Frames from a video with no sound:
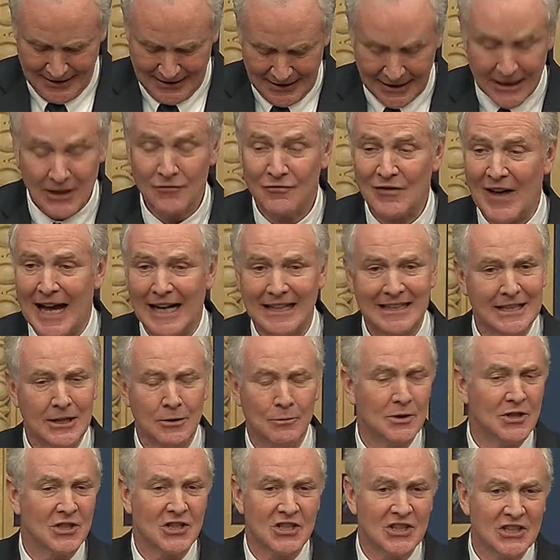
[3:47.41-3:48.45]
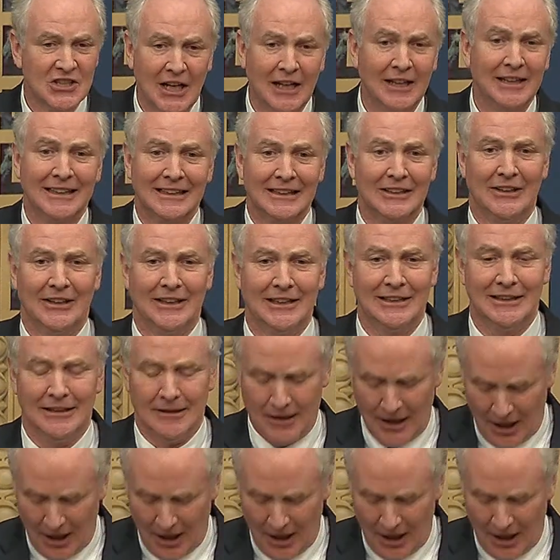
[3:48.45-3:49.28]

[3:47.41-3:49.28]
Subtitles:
In fact, he was stunningly